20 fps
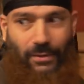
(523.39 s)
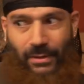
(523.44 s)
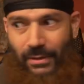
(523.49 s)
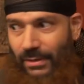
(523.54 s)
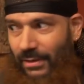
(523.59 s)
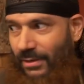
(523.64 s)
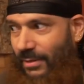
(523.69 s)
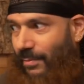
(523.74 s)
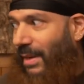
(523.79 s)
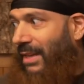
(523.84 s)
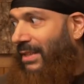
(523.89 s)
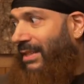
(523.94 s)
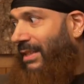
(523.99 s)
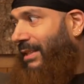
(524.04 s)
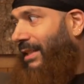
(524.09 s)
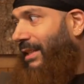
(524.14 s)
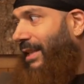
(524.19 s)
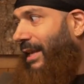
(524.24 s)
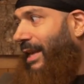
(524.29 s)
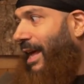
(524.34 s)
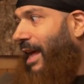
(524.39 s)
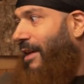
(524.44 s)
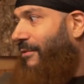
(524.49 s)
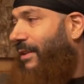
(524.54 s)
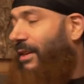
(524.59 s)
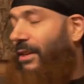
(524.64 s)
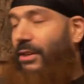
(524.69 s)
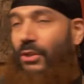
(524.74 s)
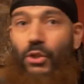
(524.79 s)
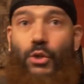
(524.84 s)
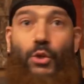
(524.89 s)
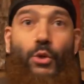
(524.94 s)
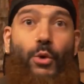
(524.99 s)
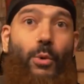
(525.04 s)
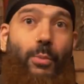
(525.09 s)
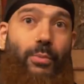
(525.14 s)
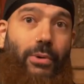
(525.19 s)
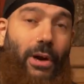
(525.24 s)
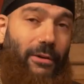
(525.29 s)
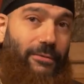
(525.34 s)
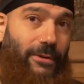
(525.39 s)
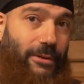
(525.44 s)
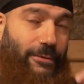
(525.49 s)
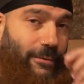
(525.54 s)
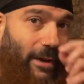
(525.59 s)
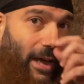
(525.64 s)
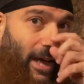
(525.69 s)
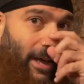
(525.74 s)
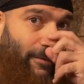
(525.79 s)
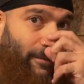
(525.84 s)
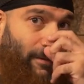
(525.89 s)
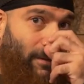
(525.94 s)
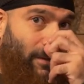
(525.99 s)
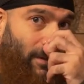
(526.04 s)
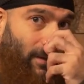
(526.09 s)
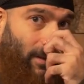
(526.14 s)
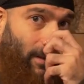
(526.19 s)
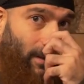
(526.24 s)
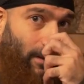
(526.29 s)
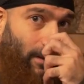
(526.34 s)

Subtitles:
This is basically like having 2 Prophet 5s